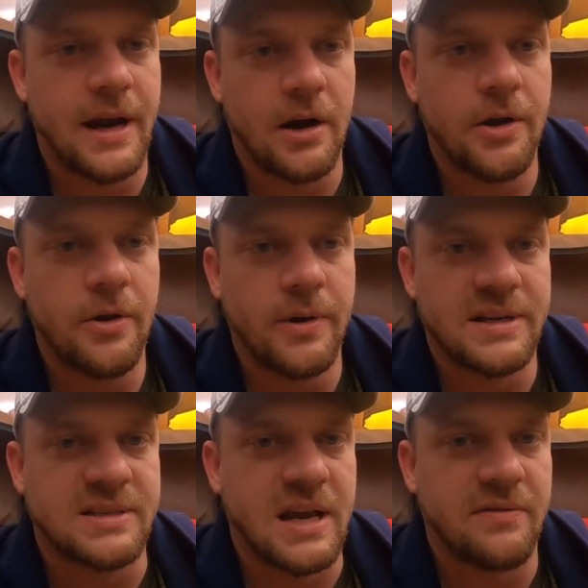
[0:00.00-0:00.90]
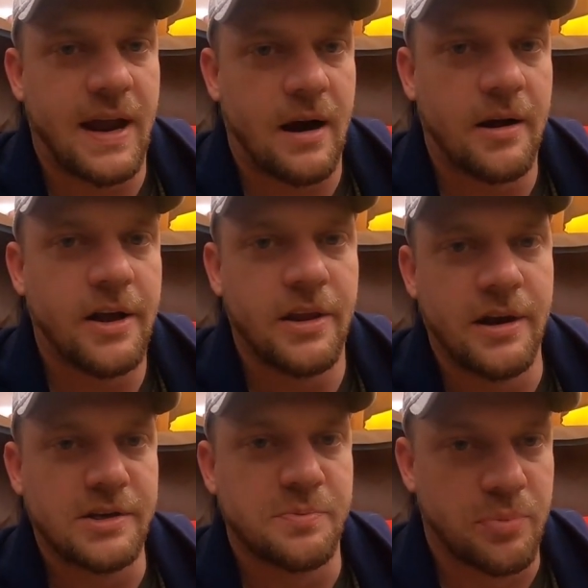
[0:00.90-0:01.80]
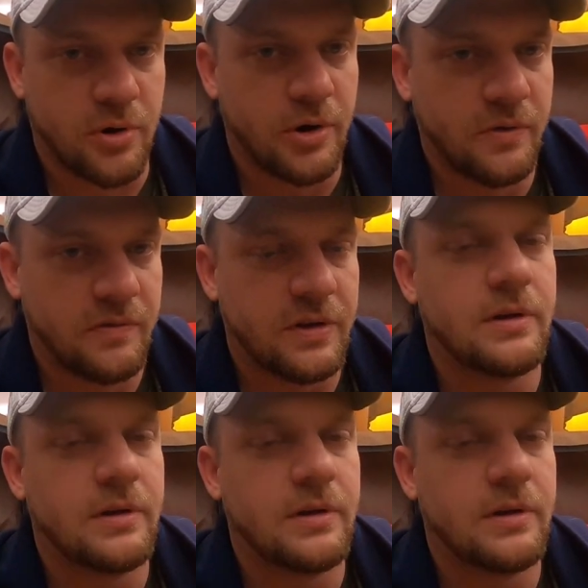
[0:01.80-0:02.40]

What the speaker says: near you in a safe area that is proofed.